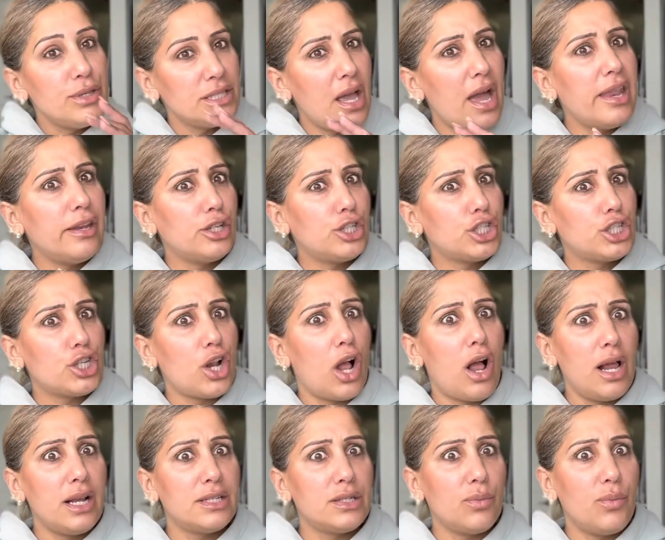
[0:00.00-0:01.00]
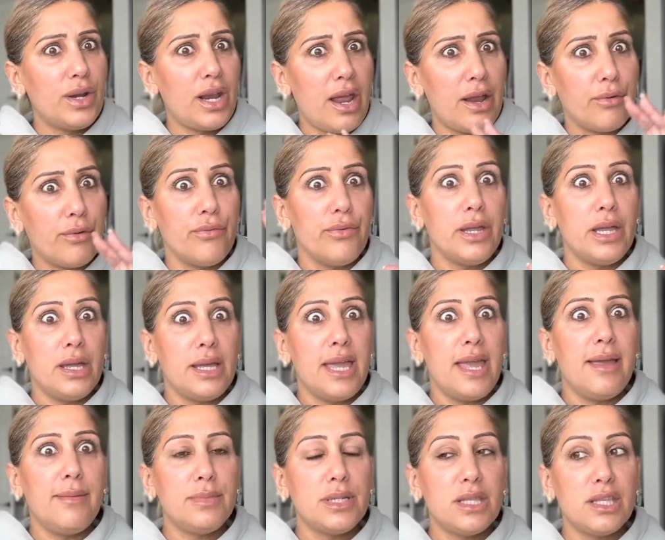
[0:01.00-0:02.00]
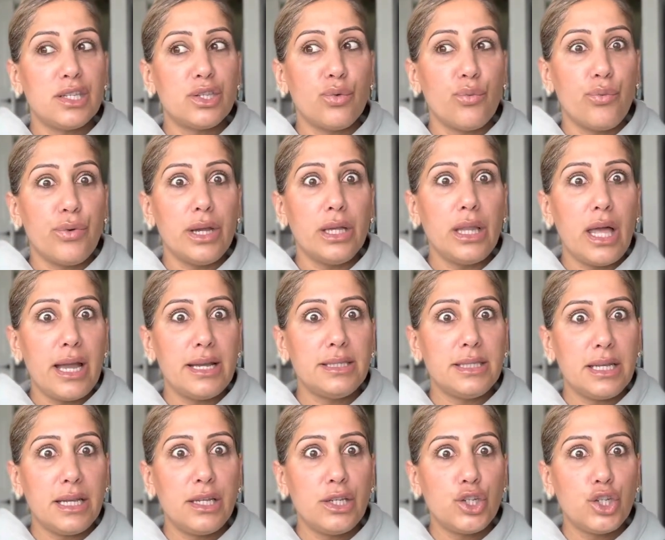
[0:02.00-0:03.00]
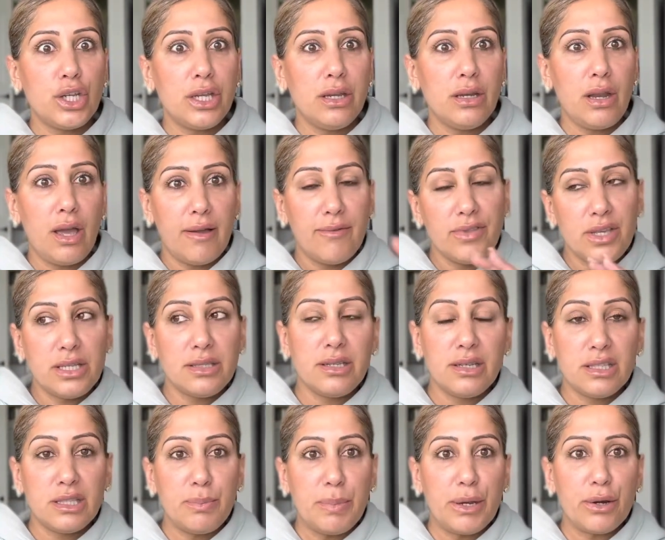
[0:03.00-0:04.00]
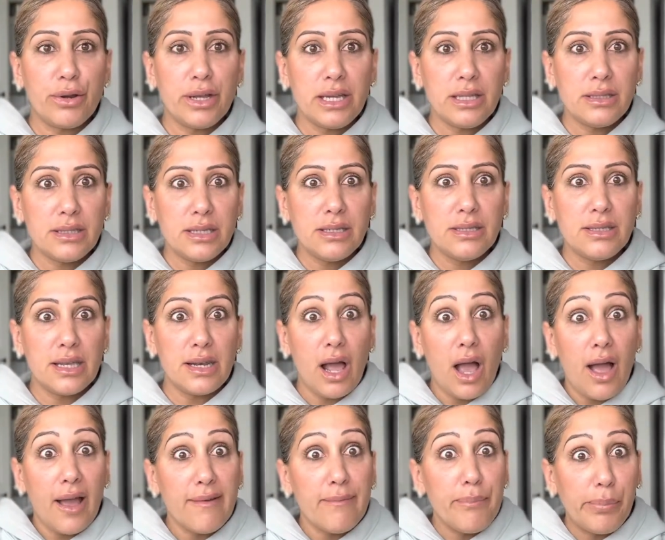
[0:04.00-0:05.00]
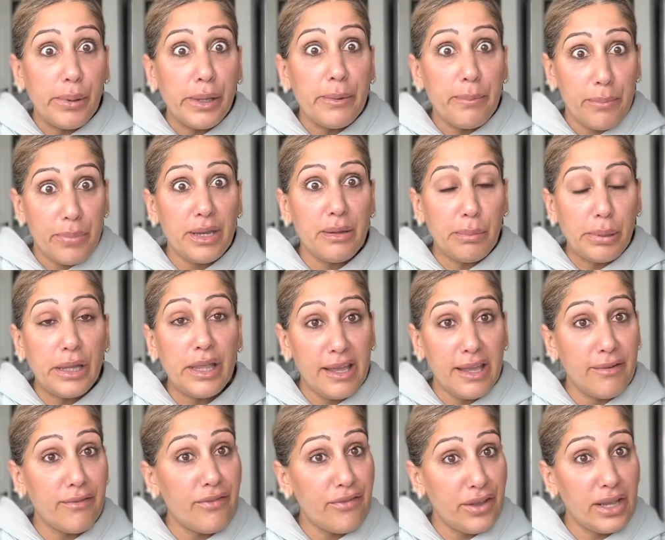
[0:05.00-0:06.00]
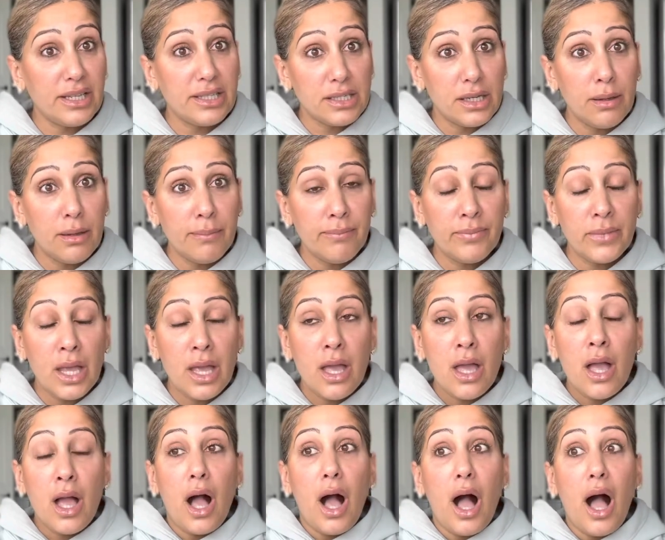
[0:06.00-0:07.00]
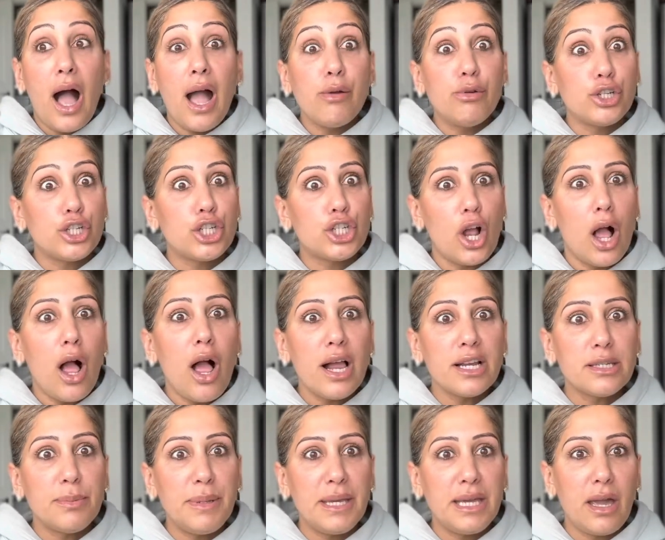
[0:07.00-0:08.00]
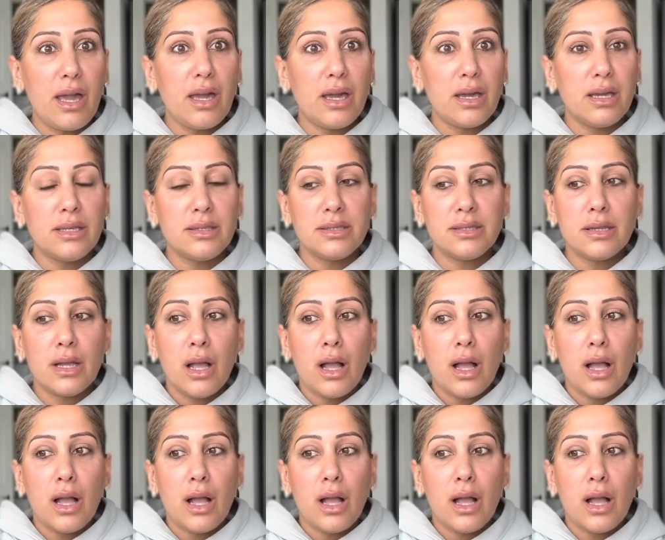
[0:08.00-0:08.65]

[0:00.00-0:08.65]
kind of shocked when I came to this realization of these experiences that I've been playing victim. I was shocked because